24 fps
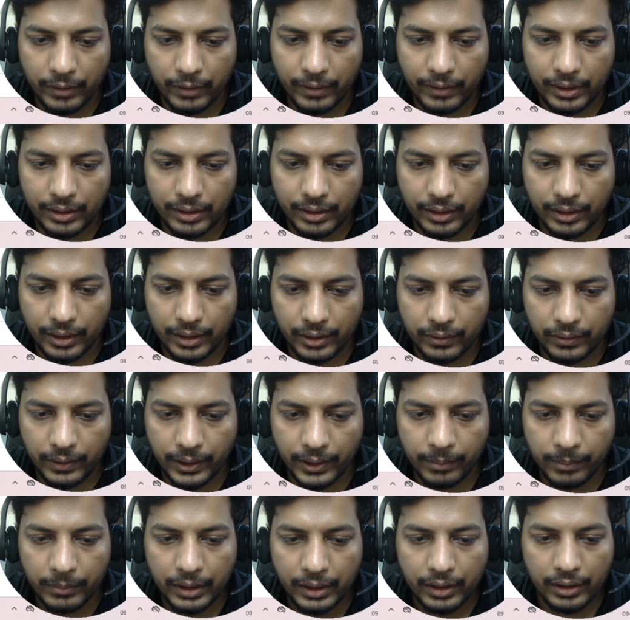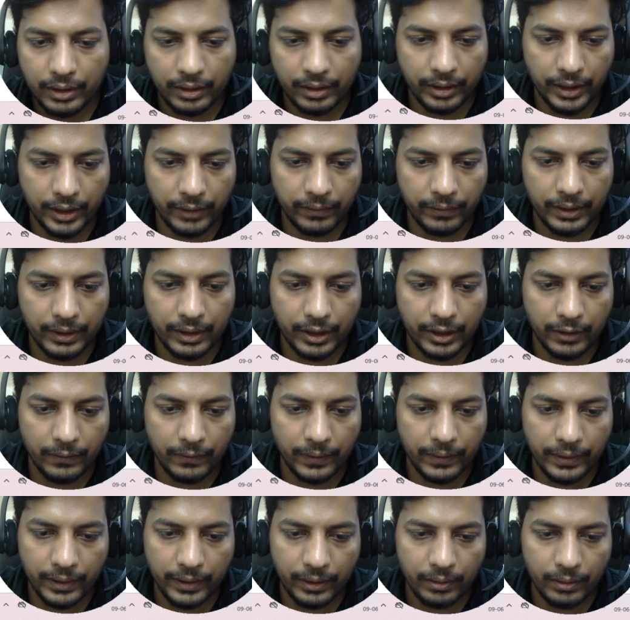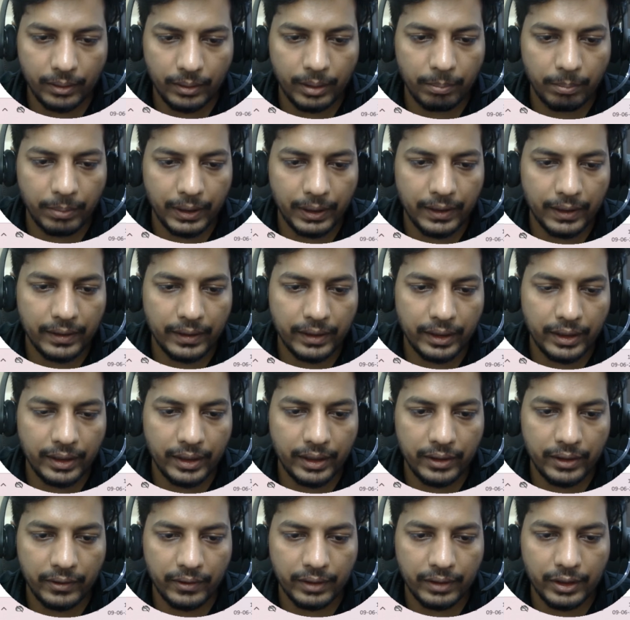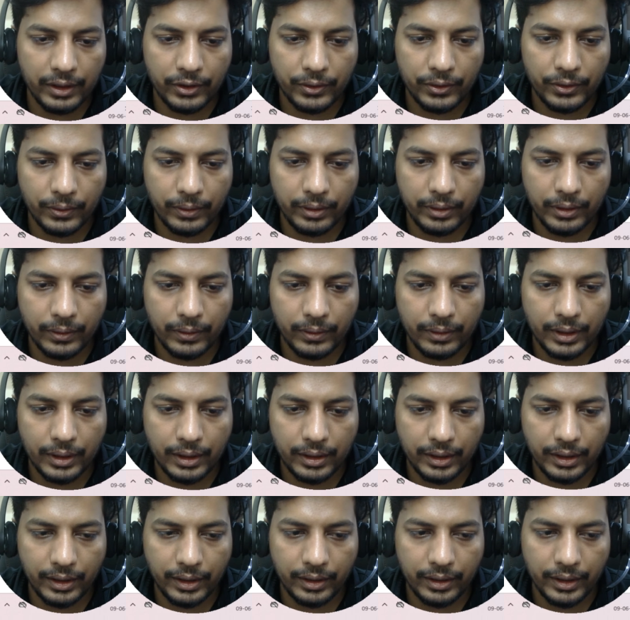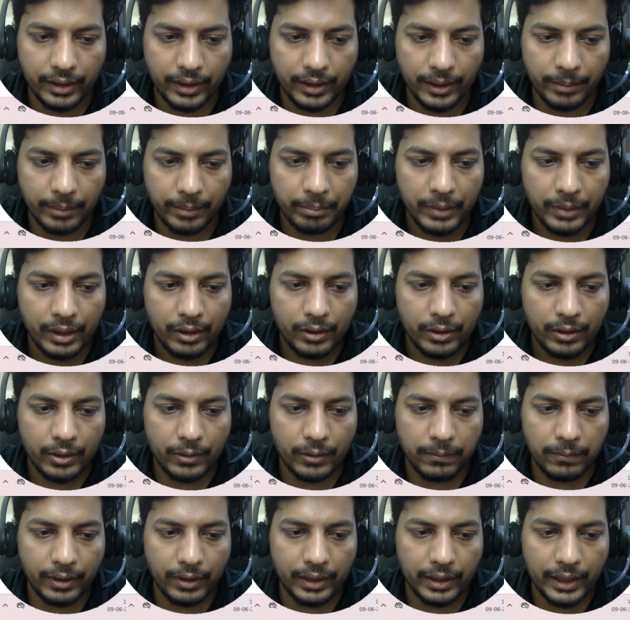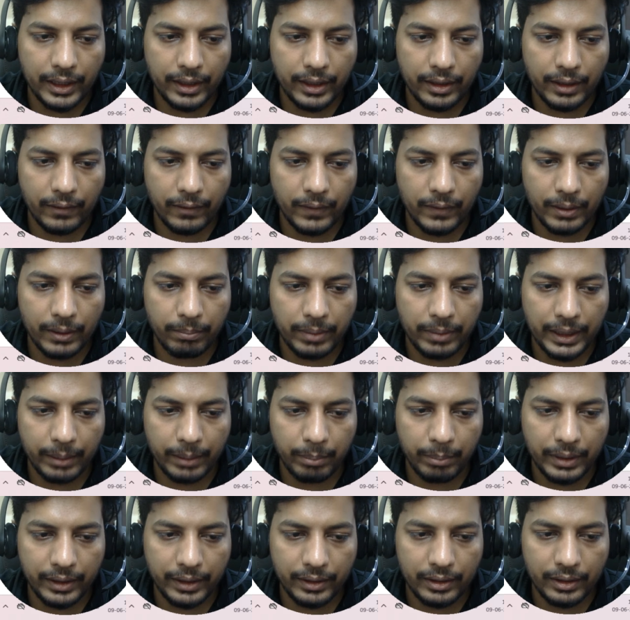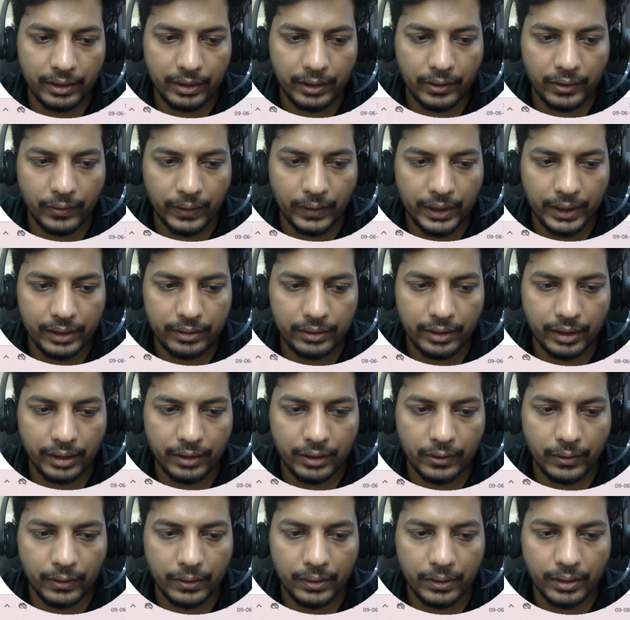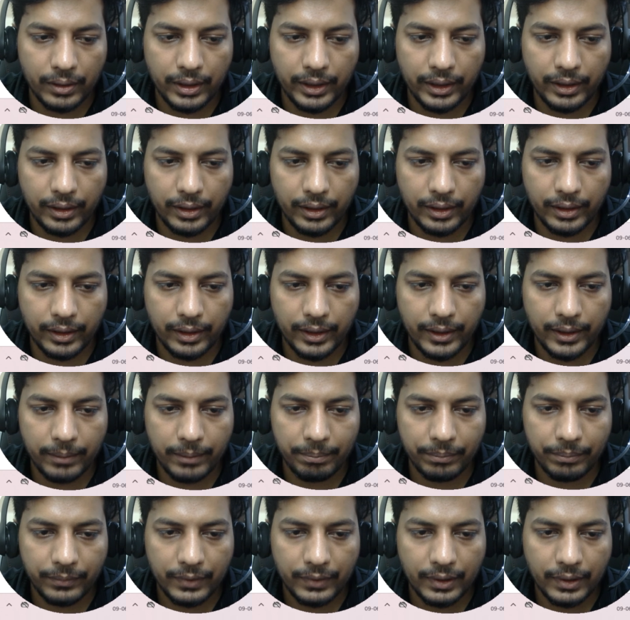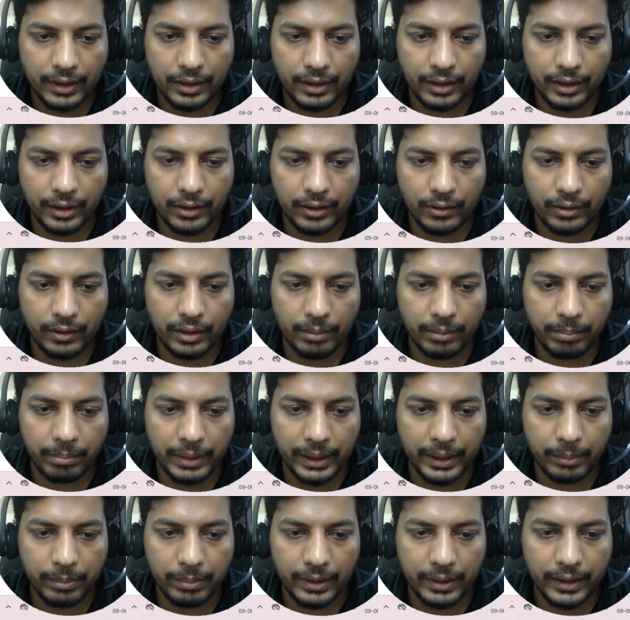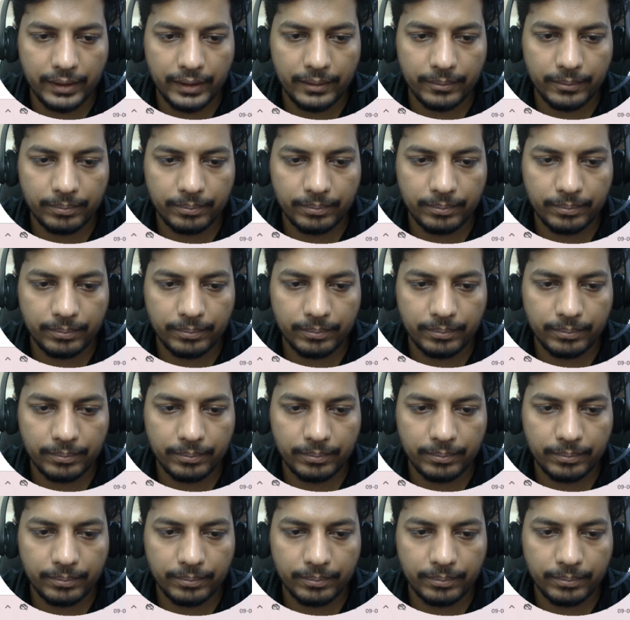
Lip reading: one CSV, that will convert into the Parquet and it will store into the clean data. So for that one pipeline is required. So I'll go to the integrate, click on the pipeline.